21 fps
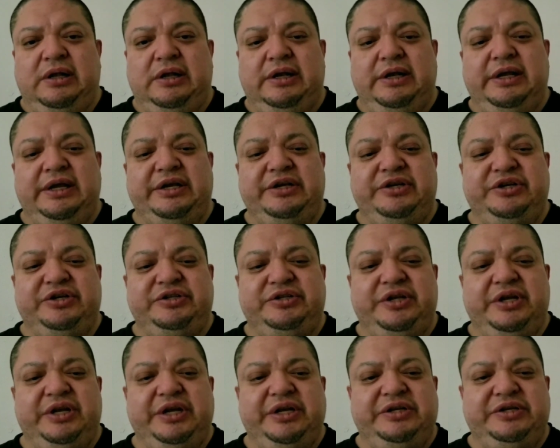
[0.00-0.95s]
It's just
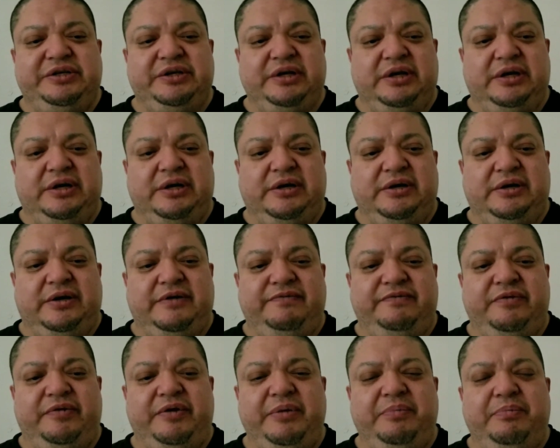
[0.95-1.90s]
that it's a
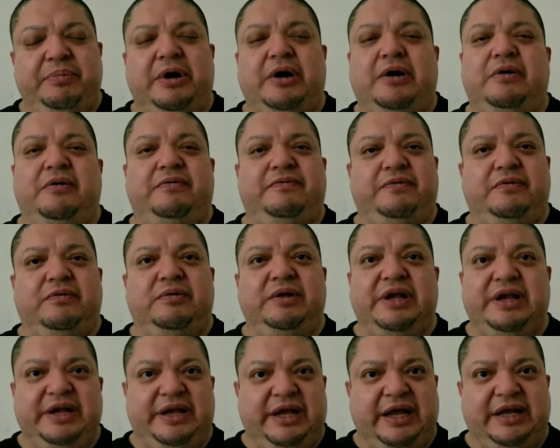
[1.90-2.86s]
very powerful
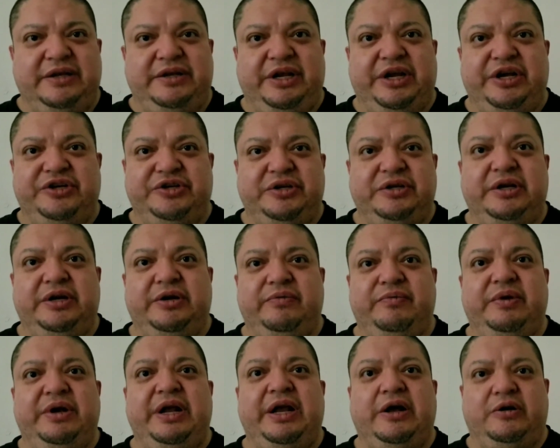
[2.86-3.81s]
incantation that
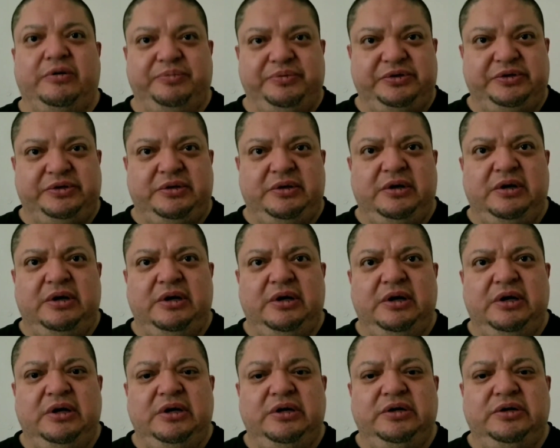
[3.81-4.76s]
really helps
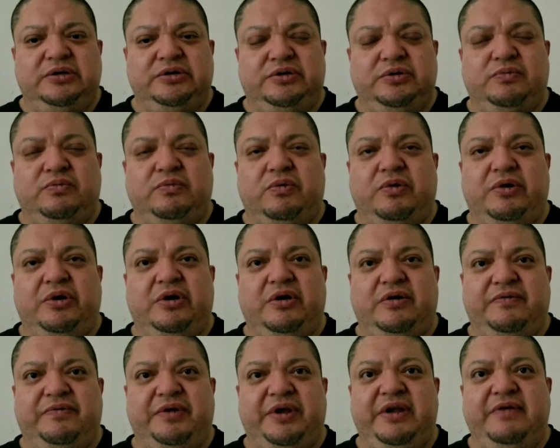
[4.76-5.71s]
to ward
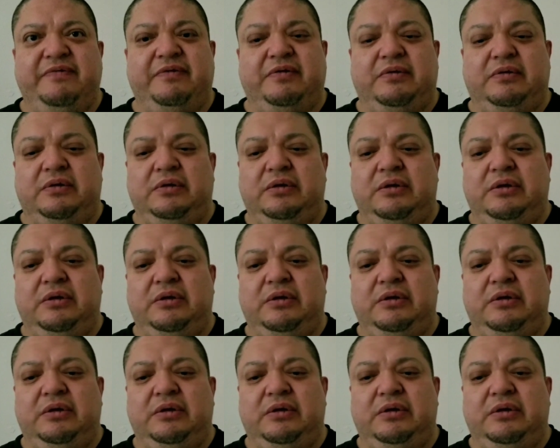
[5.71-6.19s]
off evil.